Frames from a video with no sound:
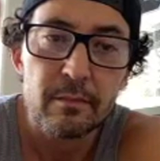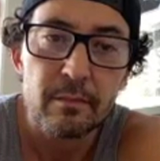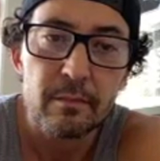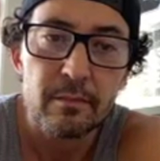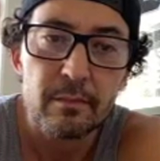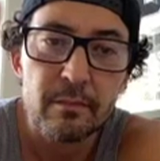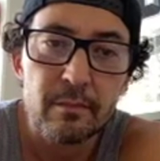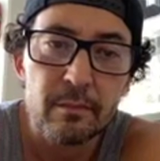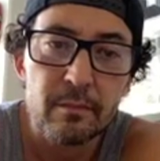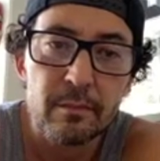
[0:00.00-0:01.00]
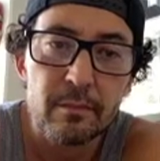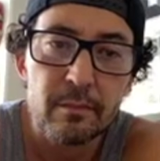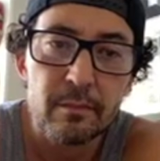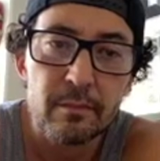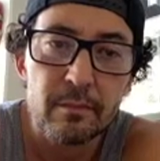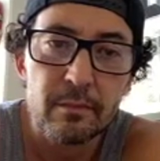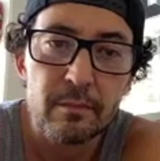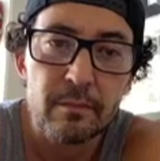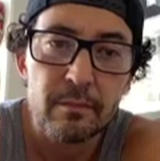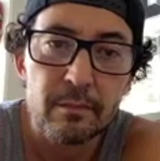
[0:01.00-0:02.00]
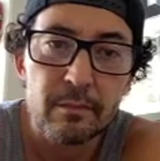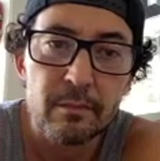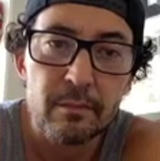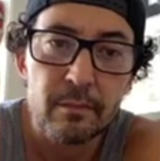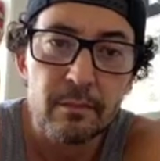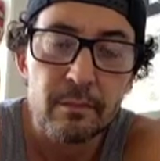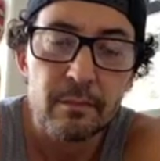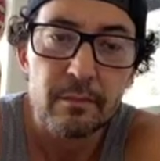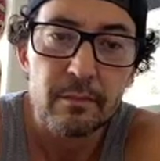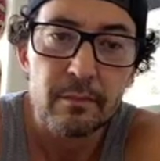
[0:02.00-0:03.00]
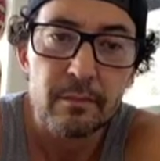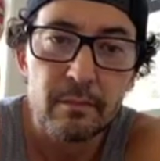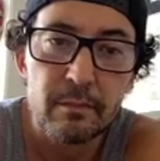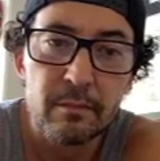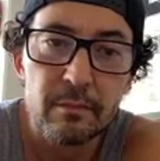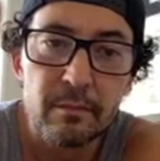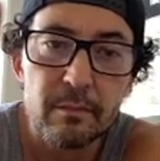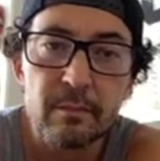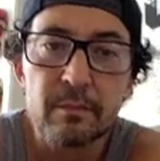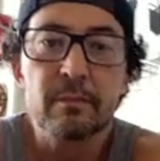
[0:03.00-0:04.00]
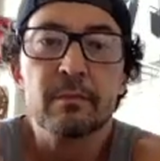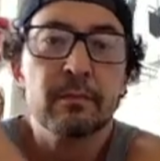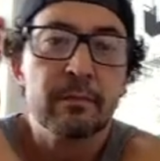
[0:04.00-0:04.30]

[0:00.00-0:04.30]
The person shown says nothing.